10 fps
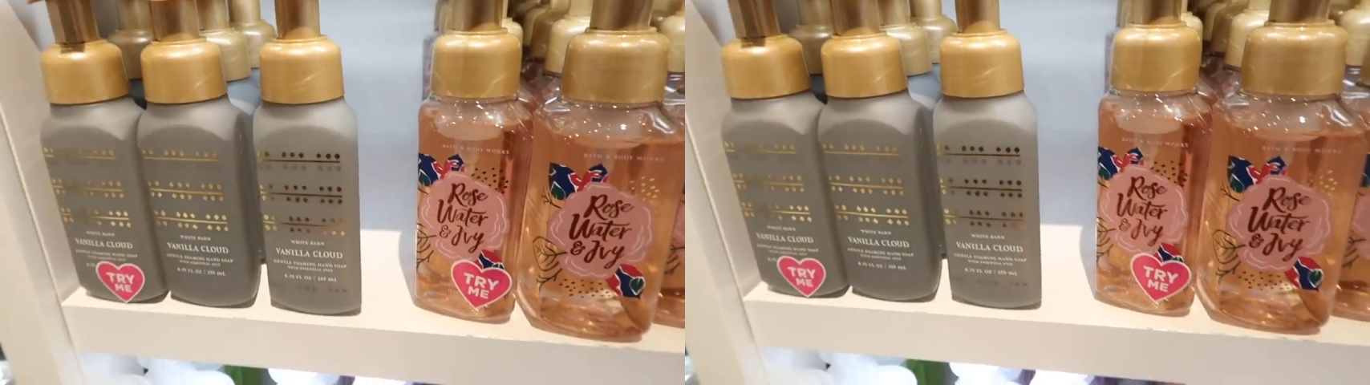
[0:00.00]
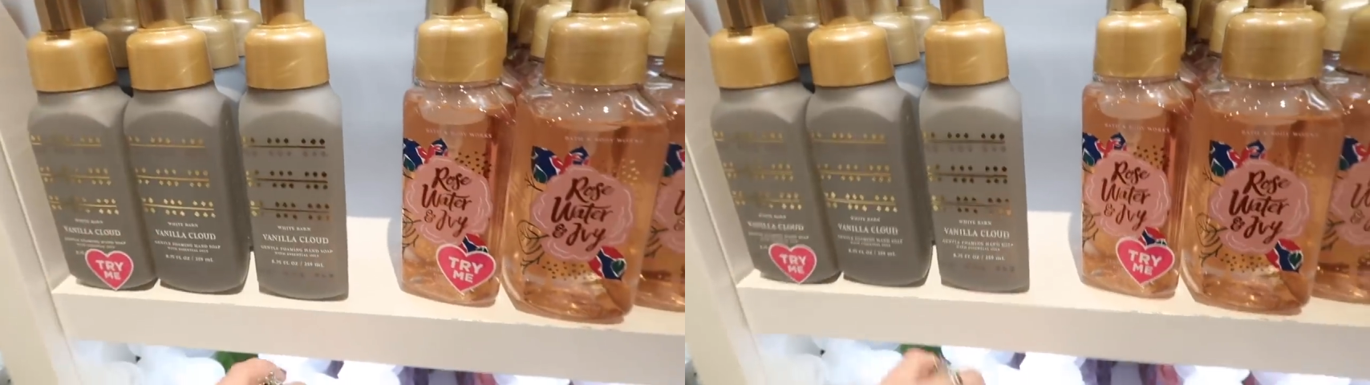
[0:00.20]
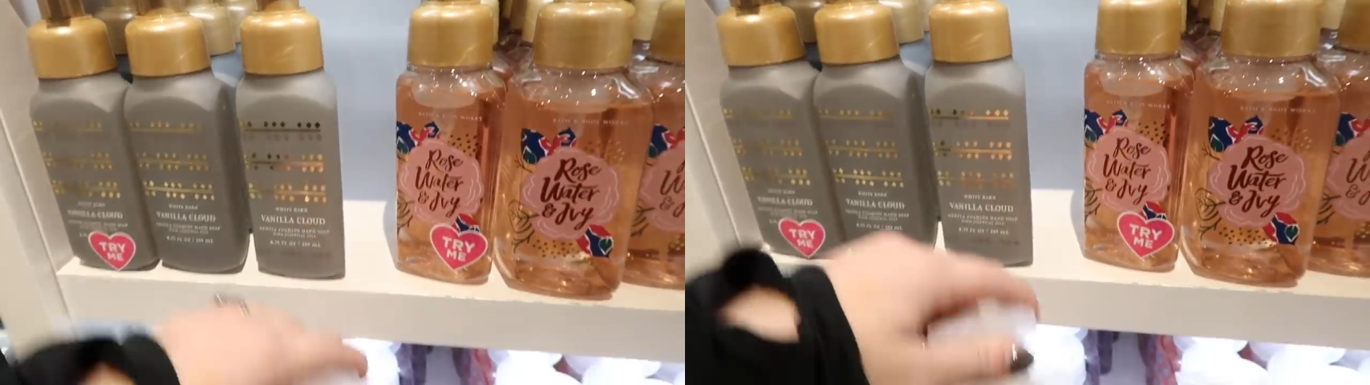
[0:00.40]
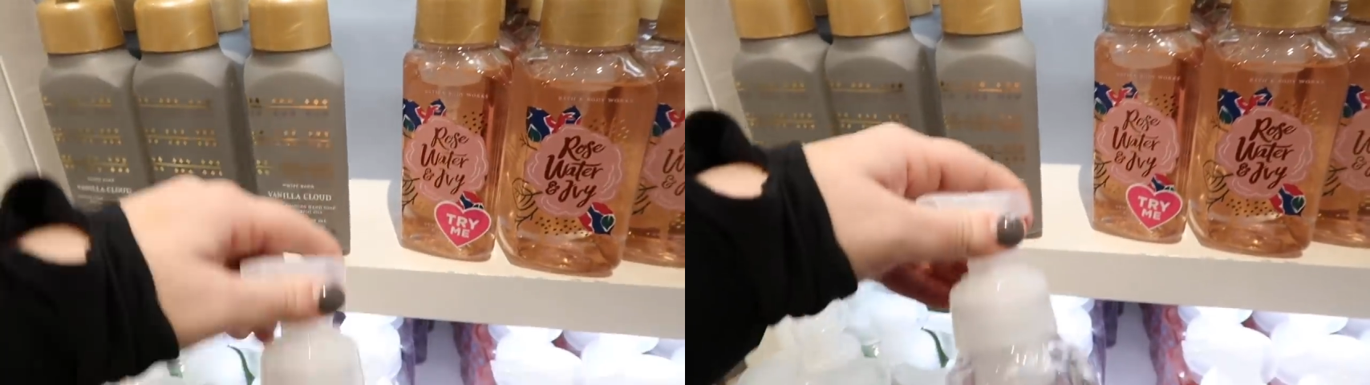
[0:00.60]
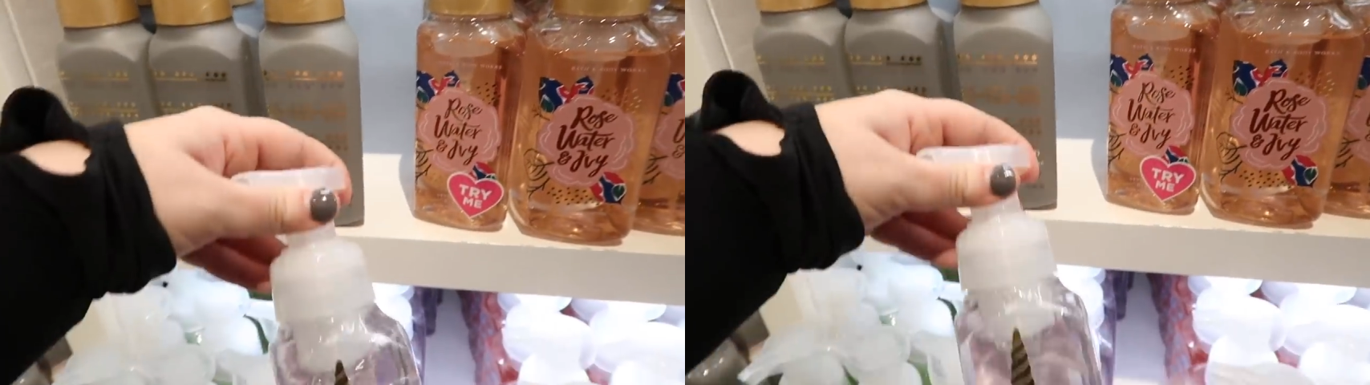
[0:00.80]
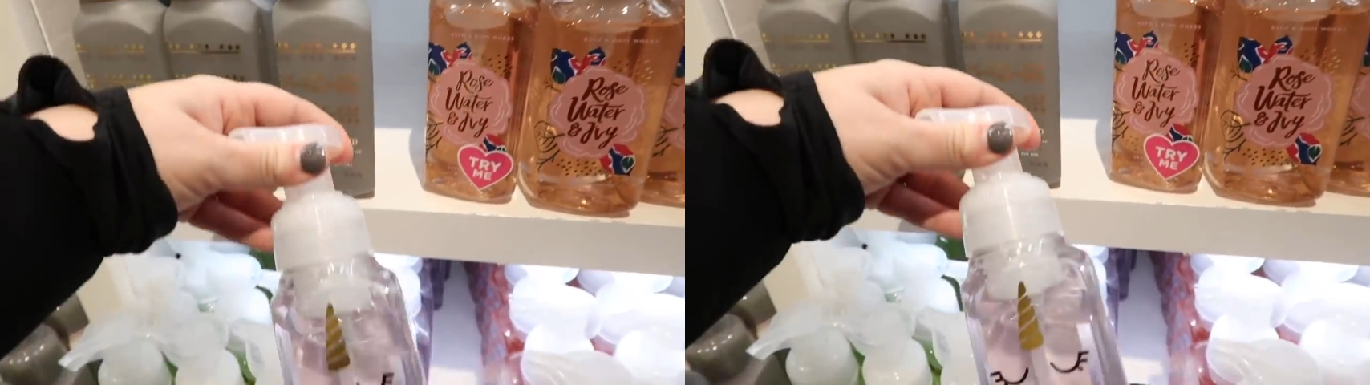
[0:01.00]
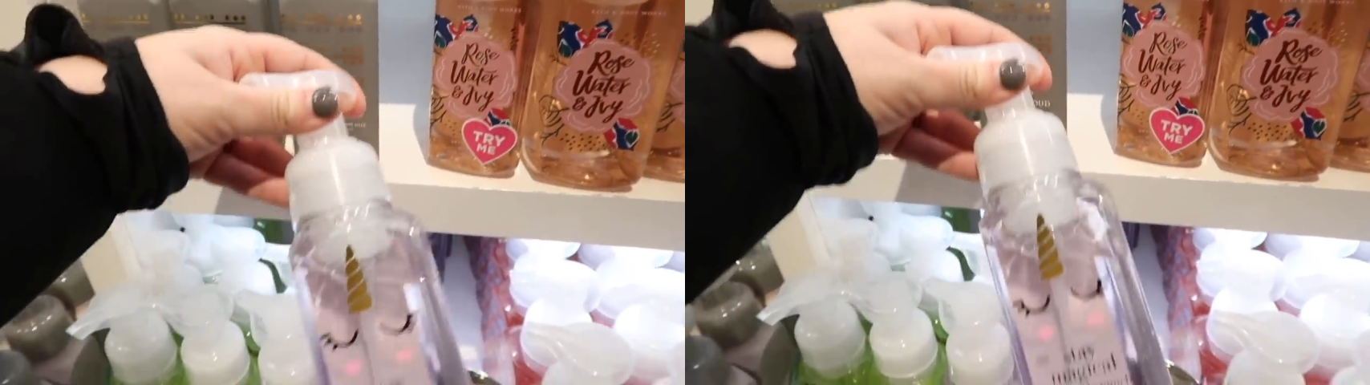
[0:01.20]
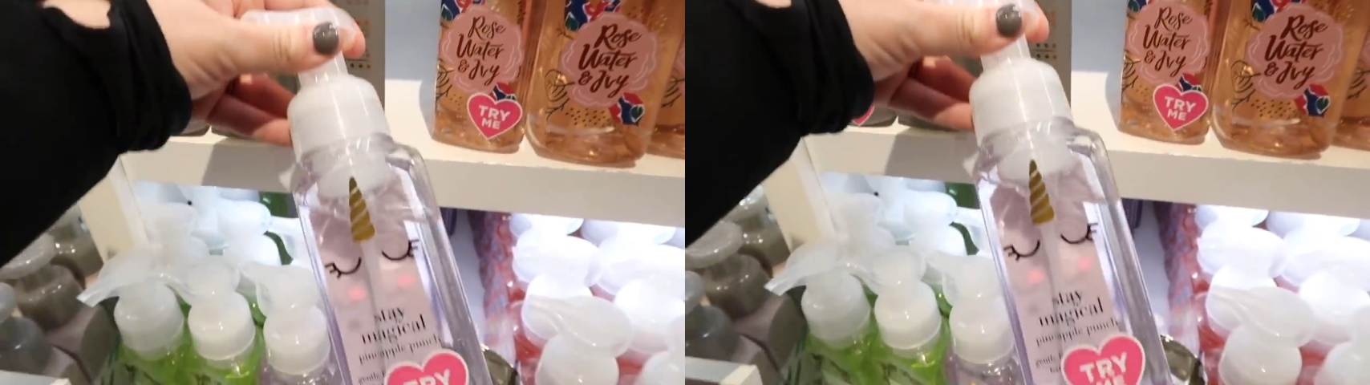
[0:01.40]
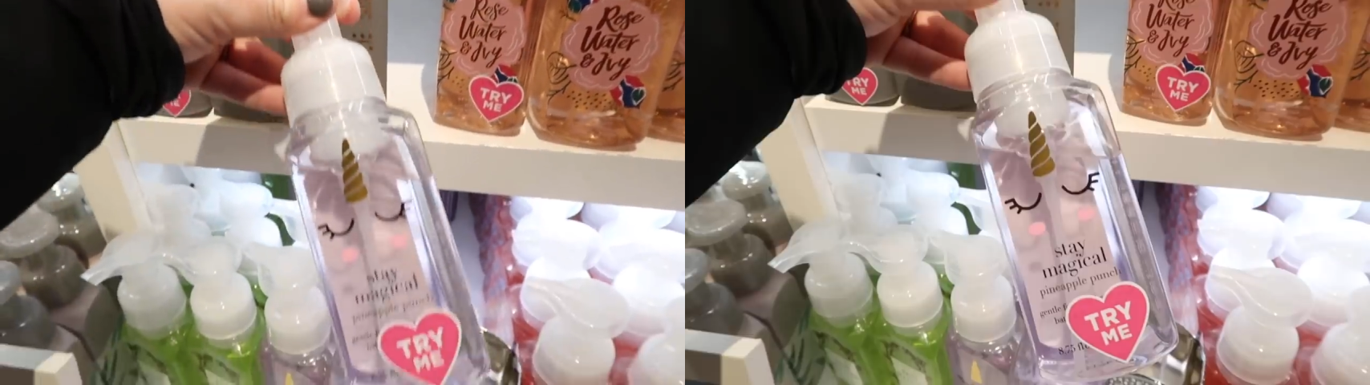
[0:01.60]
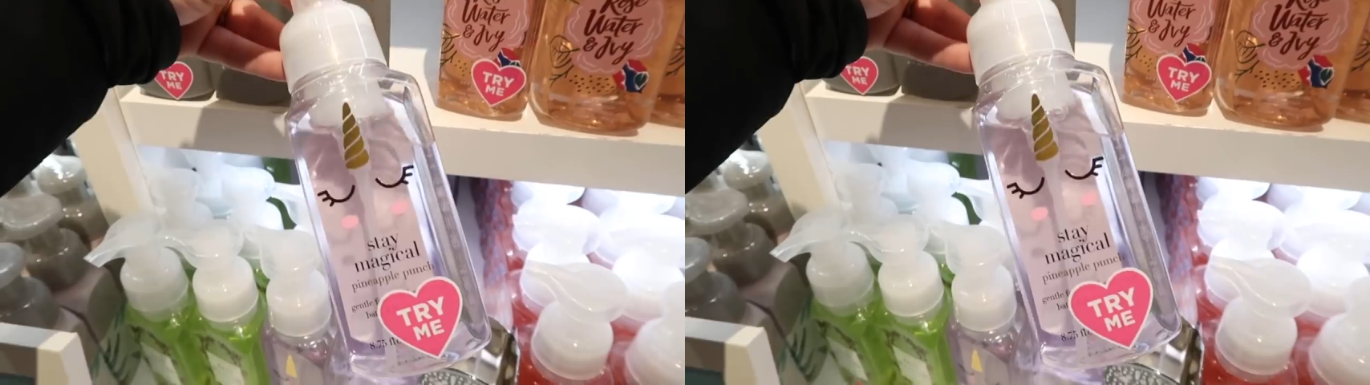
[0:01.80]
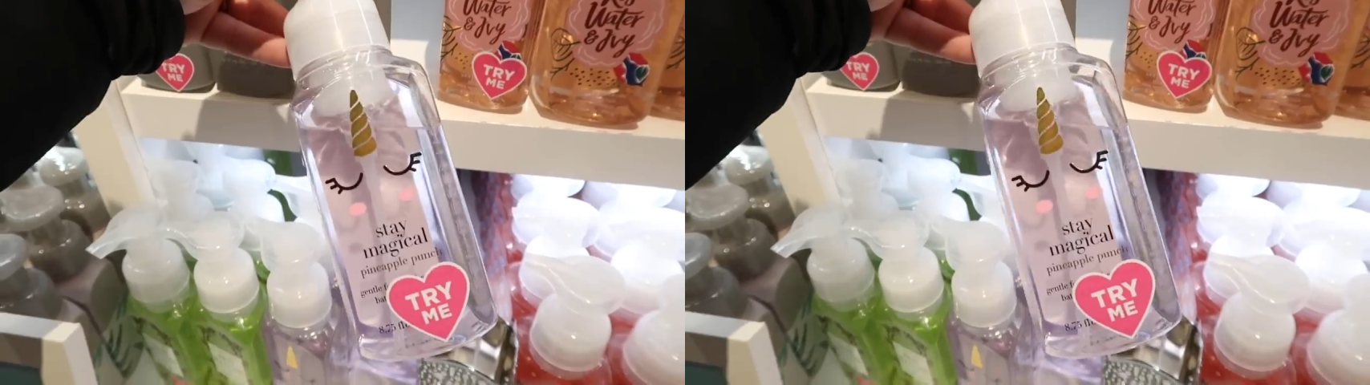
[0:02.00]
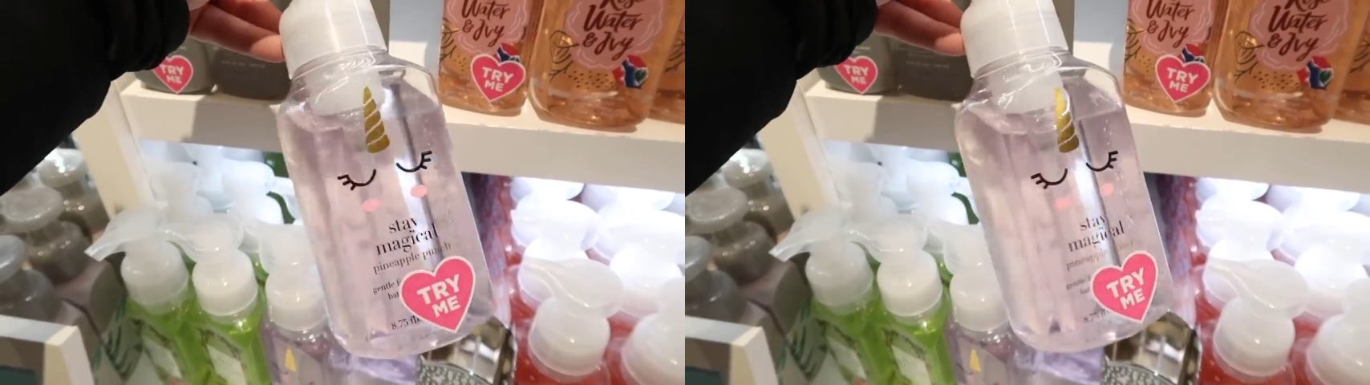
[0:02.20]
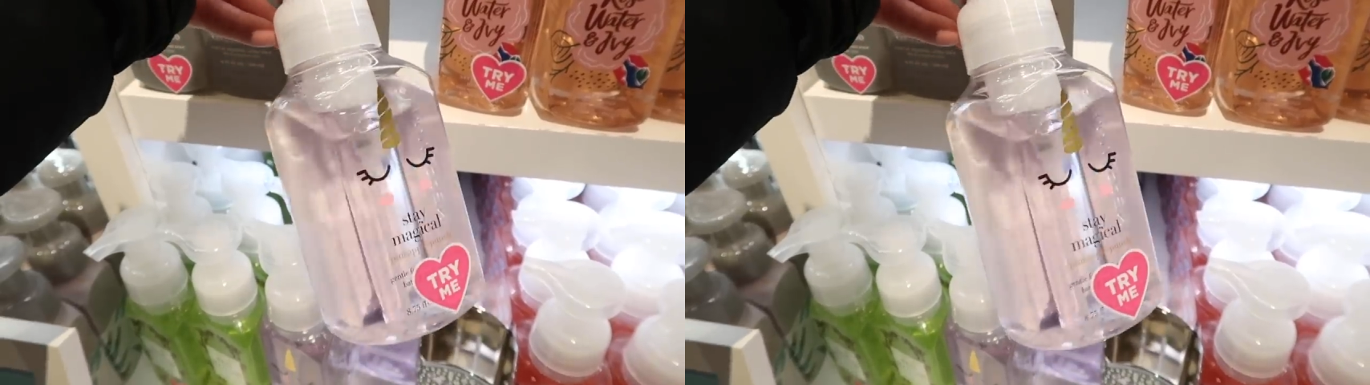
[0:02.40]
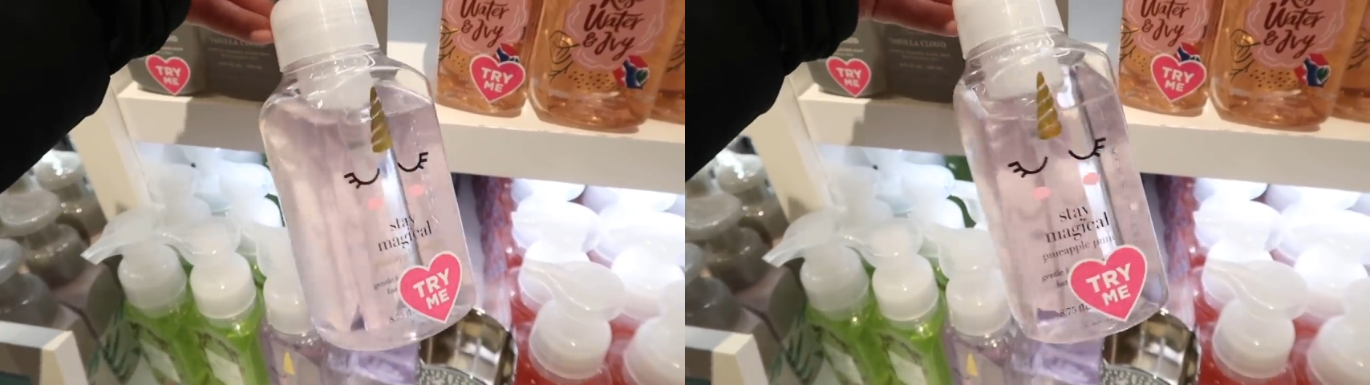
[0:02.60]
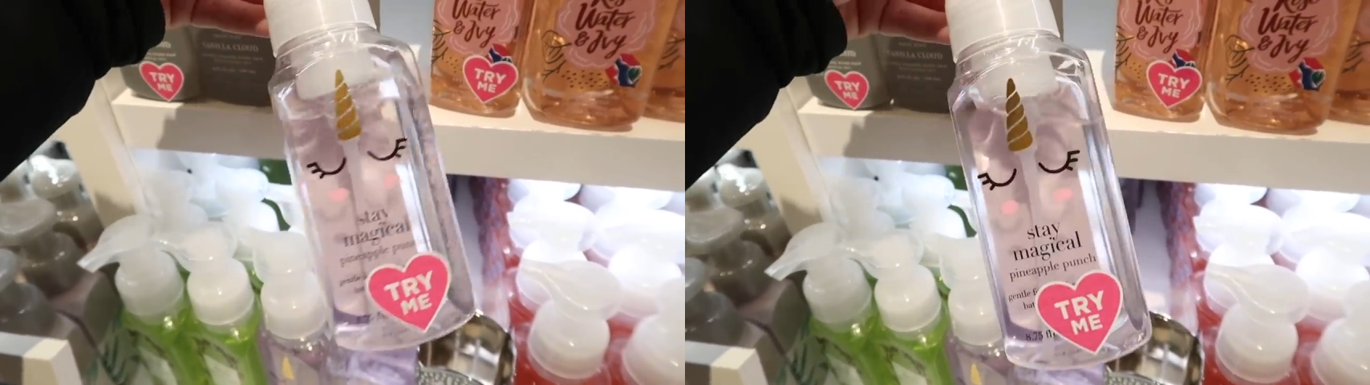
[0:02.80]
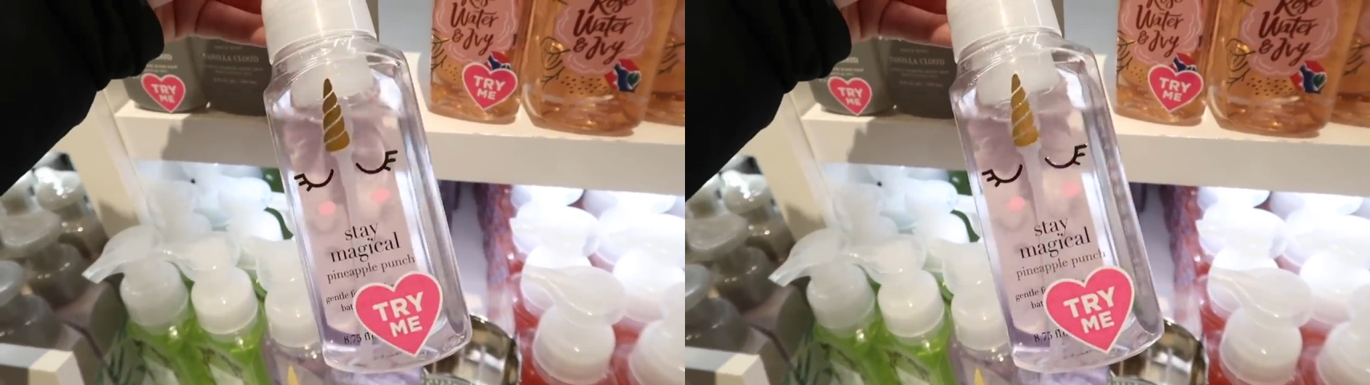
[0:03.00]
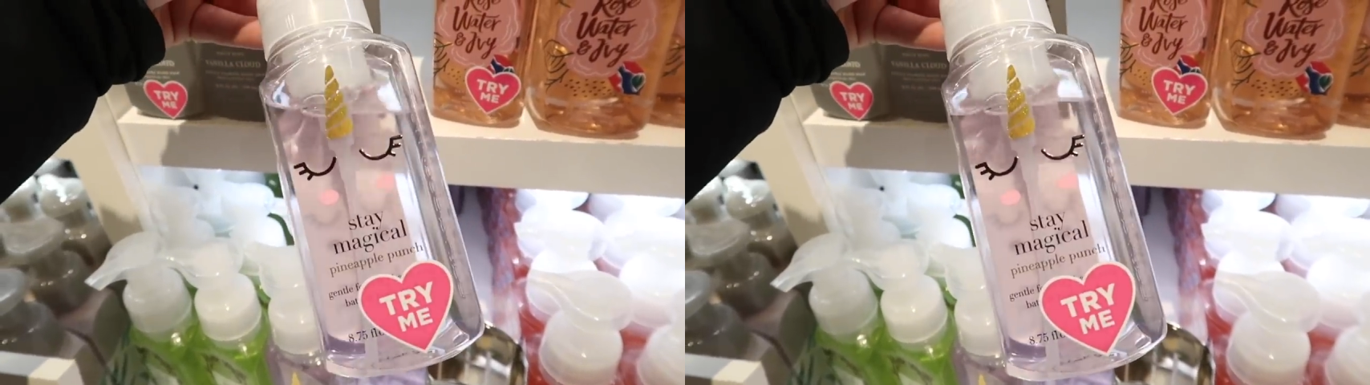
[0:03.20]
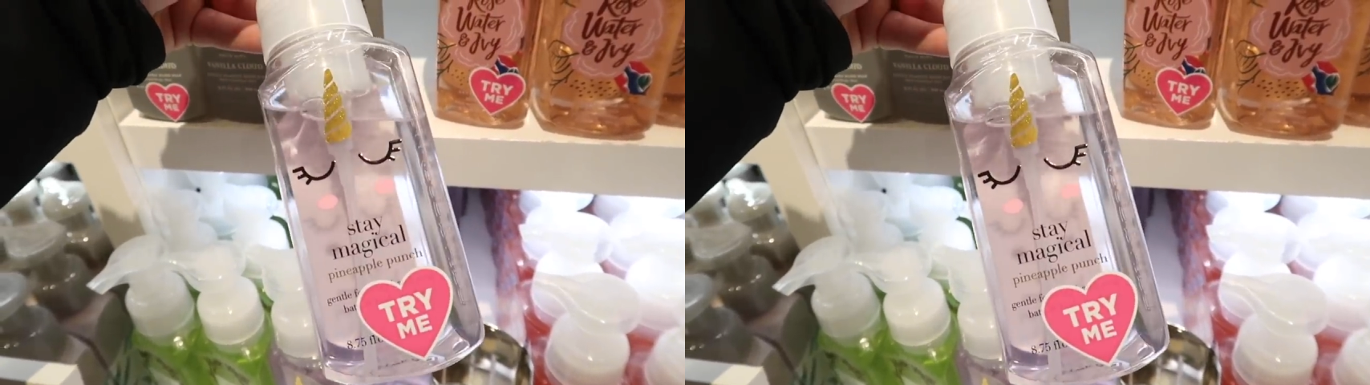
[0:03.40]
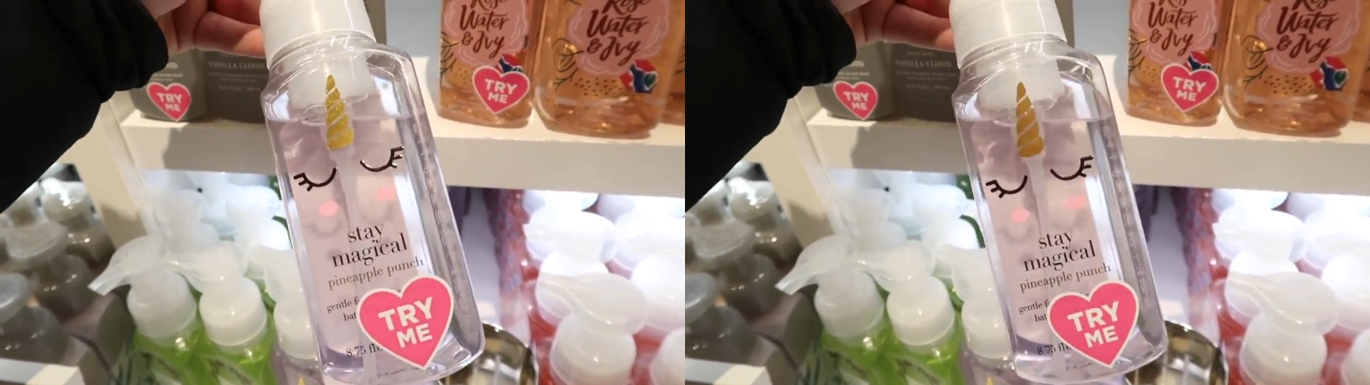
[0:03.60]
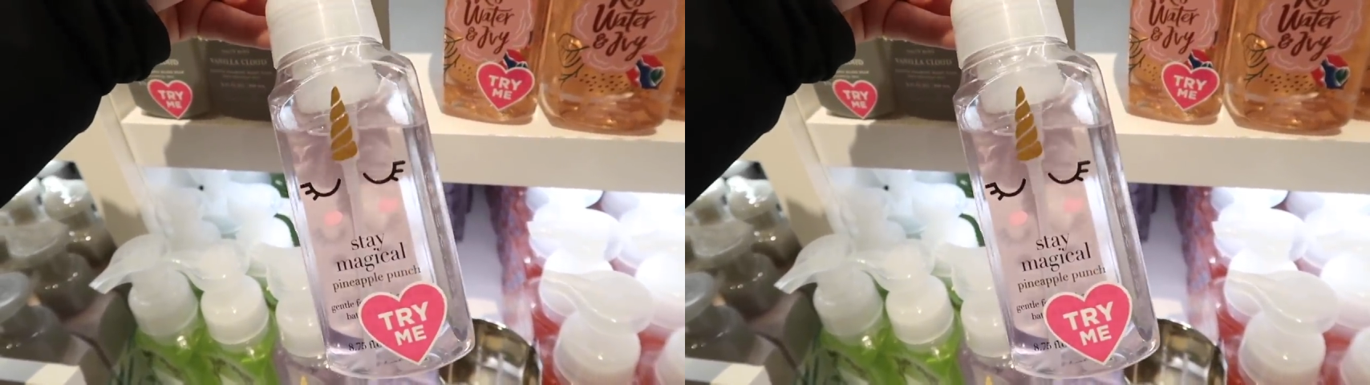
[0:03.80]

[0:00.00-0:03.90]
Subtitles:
No face is visible, so there are no lips to read.